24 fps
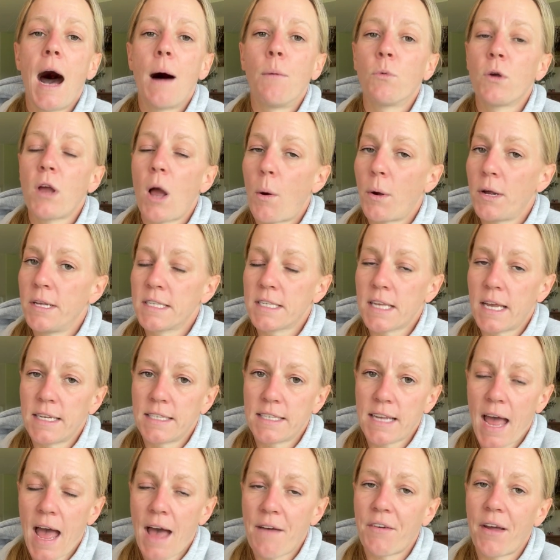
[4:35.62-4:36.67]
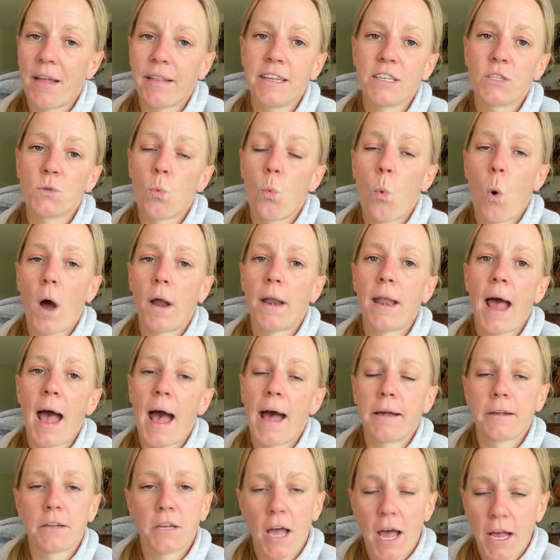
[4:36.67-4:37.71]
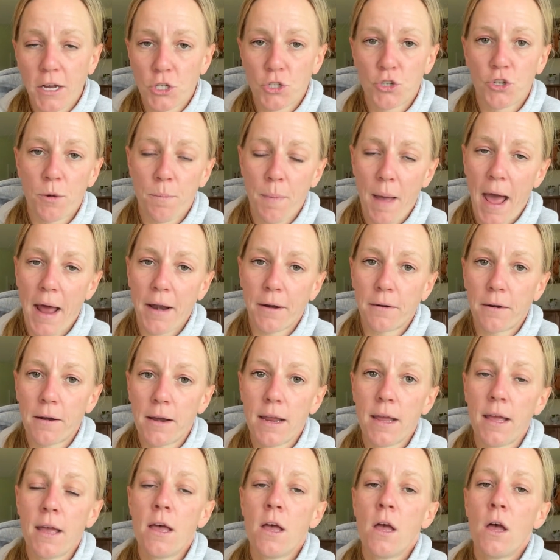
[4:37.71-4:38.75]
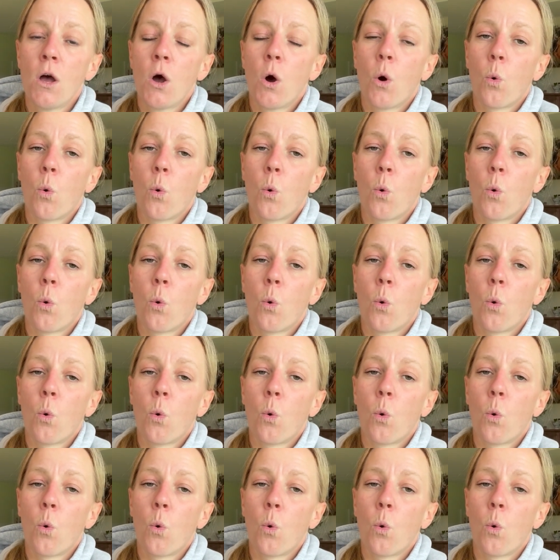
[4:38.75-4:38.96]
We always like to have at least one extra battery